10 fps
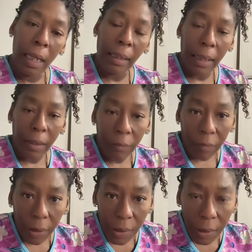I thank you
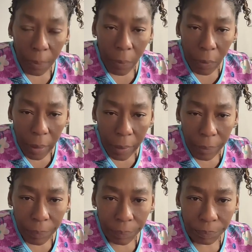for your support.
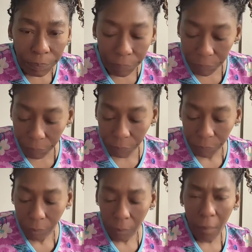
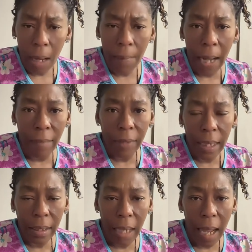I'm going to have to
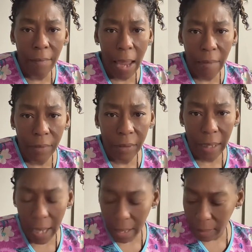end the live after
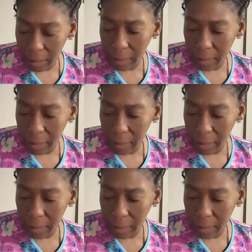that.